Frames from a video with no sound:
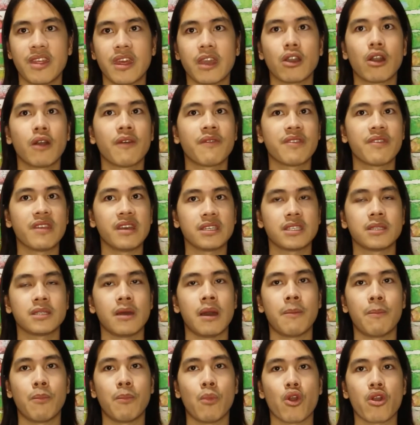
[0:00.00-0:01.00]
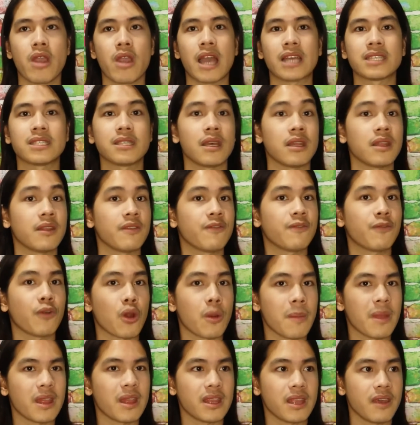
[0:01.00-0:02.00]
Think of this more as an
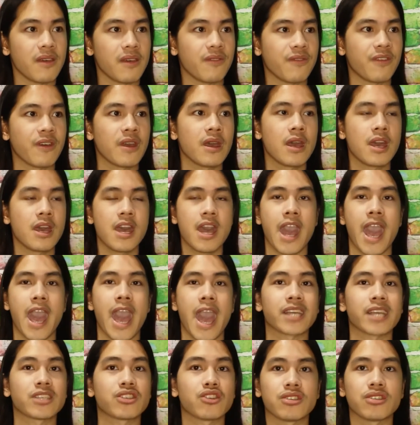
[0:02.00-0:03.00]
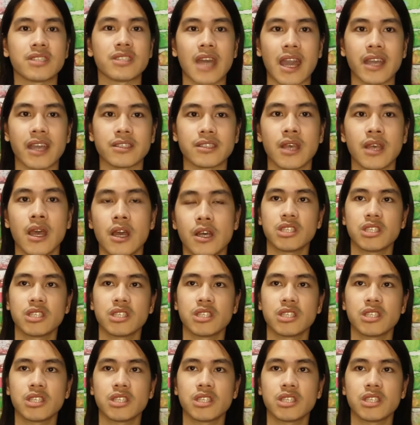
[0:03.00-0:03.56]
informative exercise.